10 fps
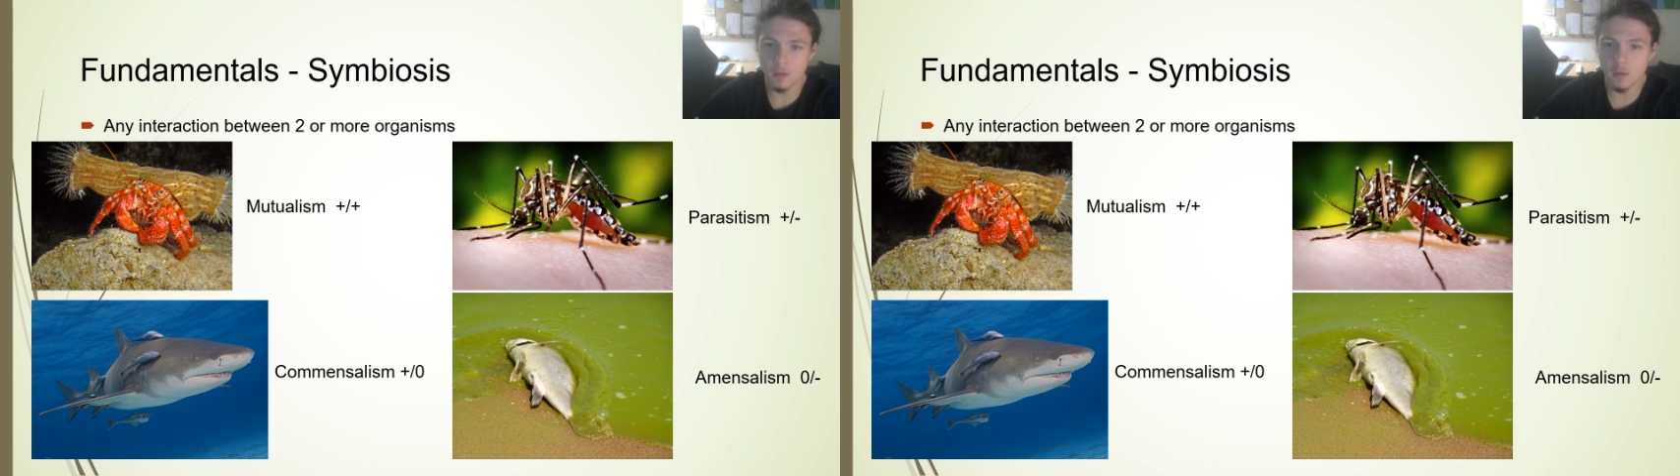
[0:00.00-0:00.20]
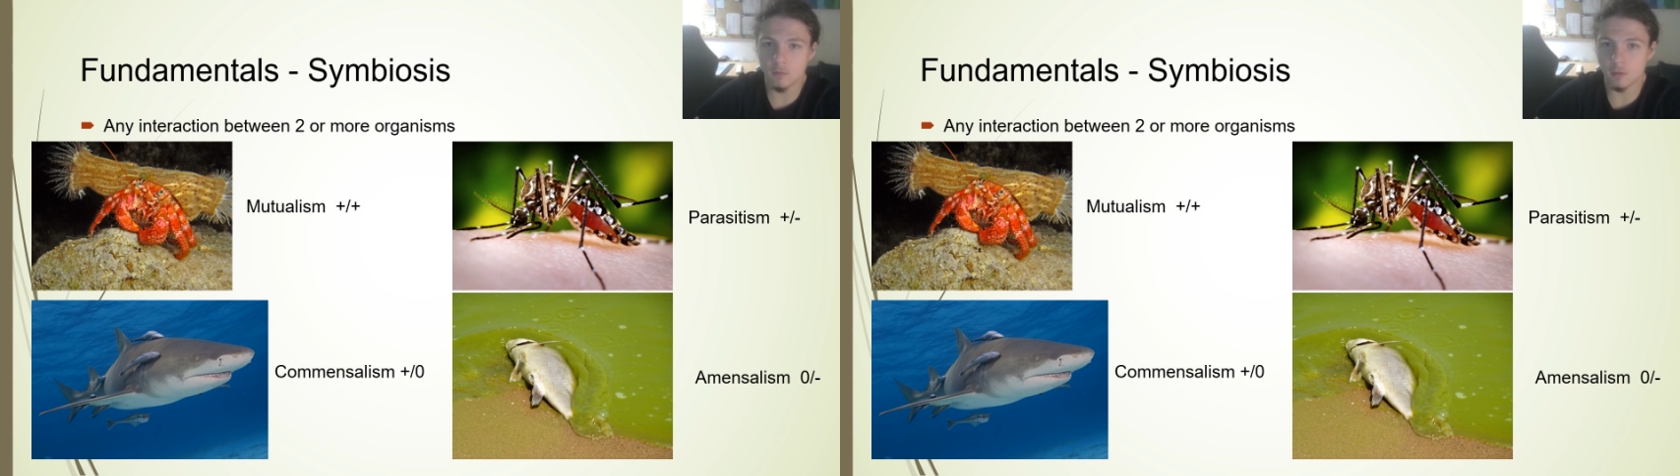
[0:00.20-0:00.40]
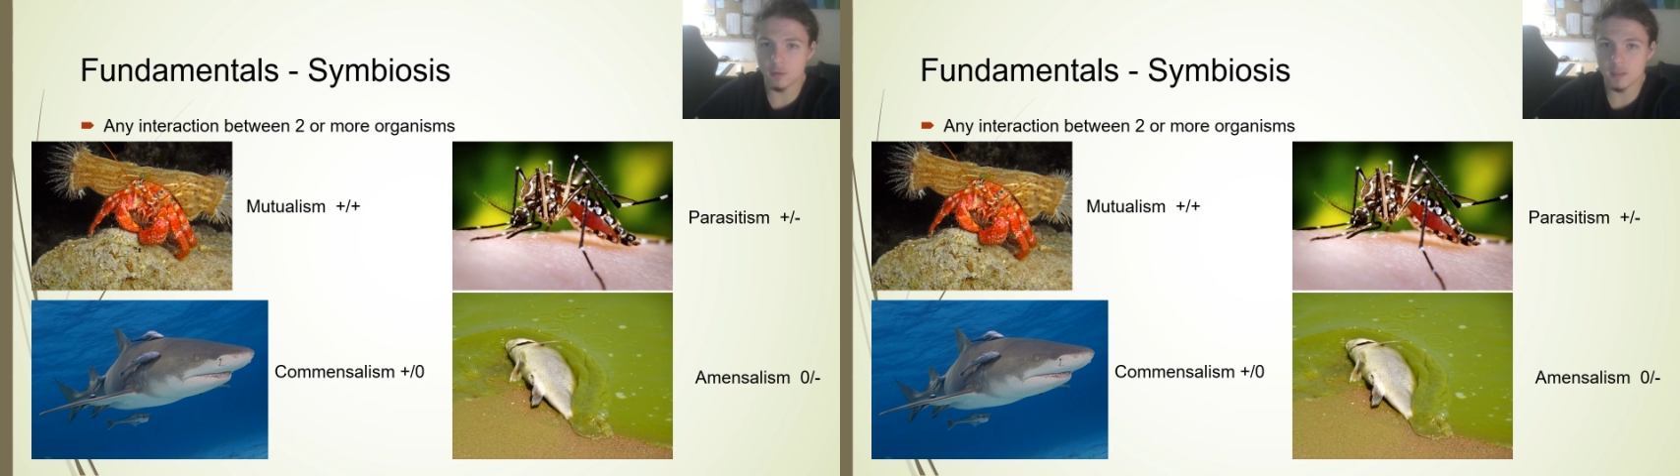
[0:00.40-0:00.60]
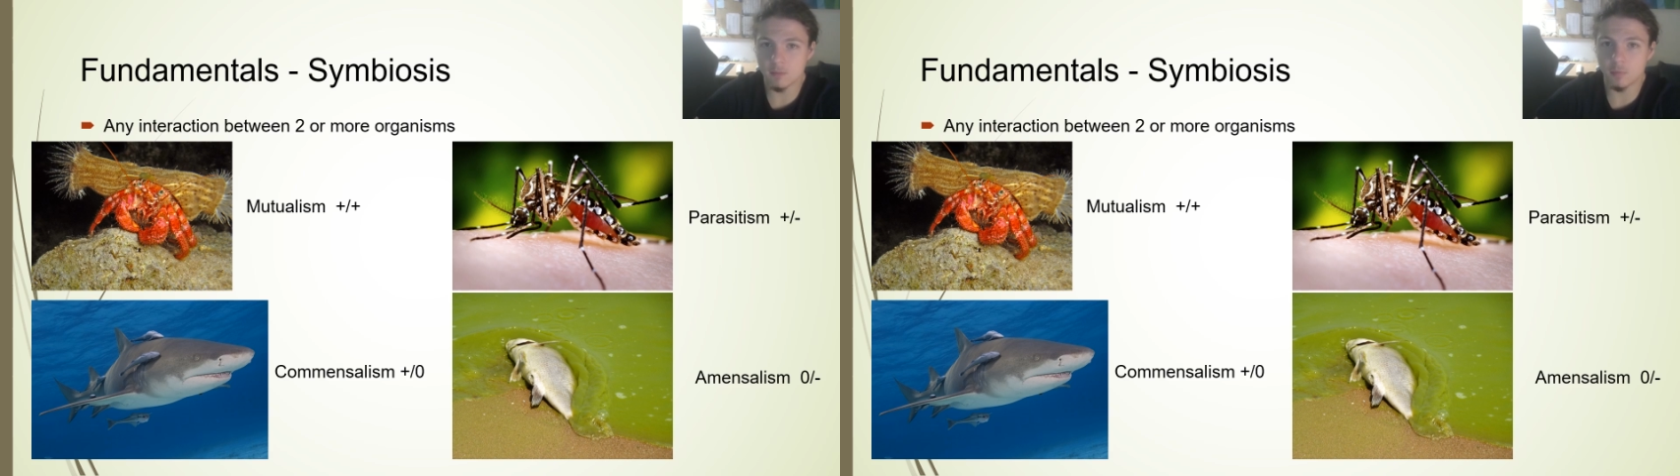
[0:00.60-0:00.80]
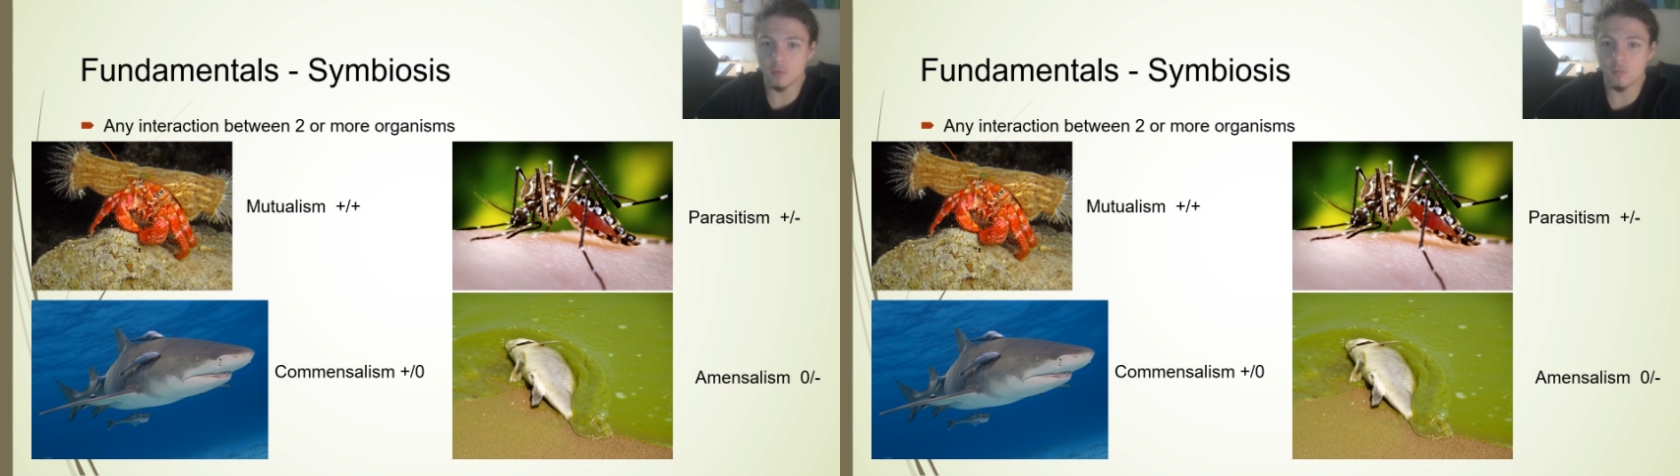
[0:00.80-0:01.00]
For
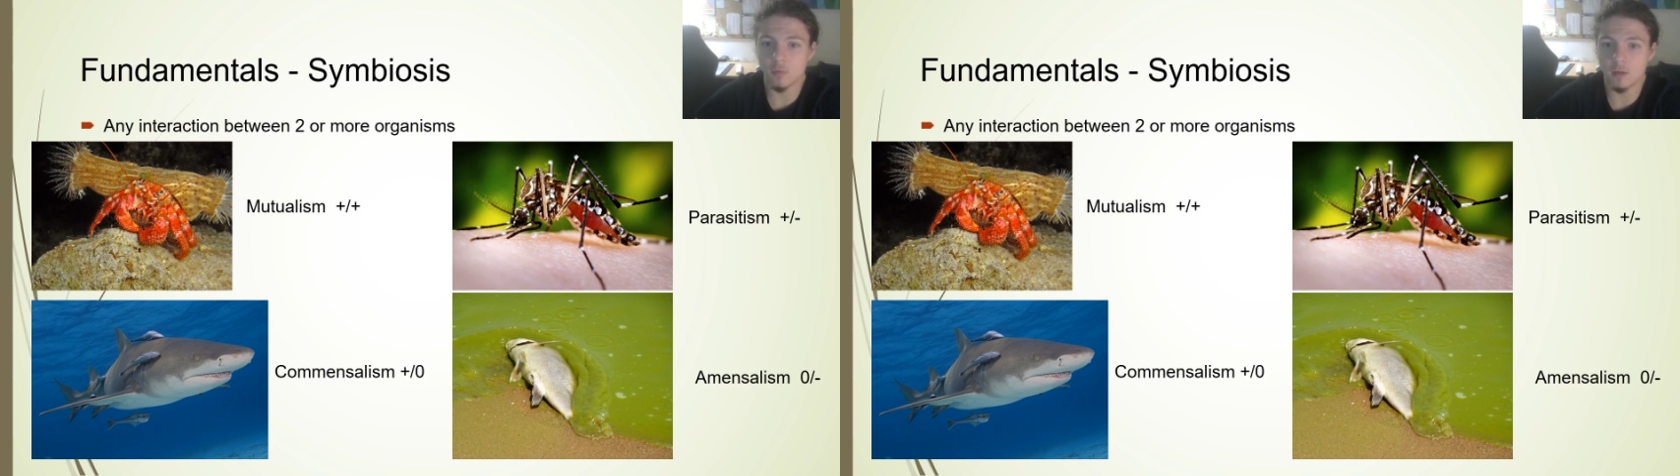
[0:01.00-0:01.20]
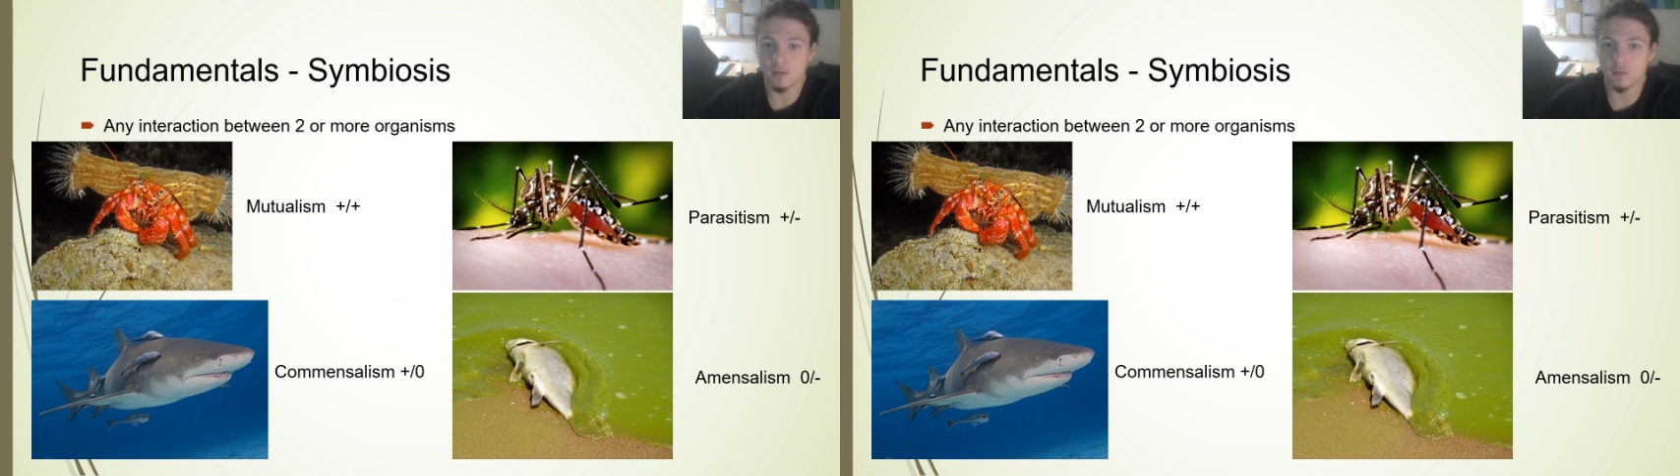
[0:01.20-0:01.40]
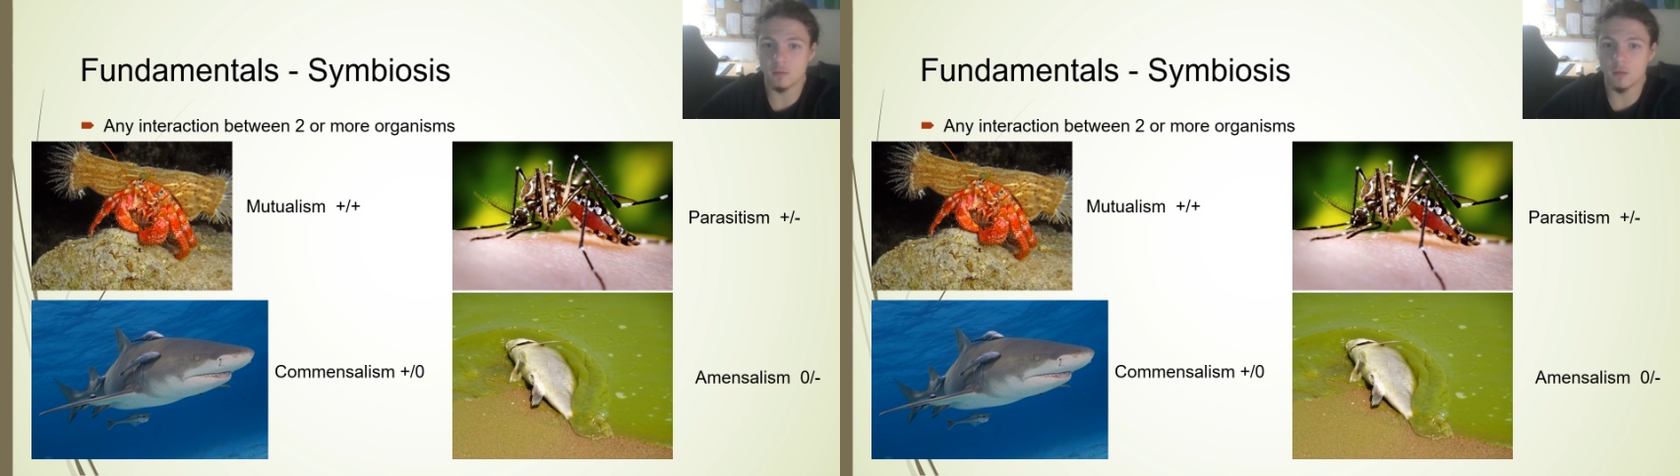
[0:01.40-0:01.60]
example, when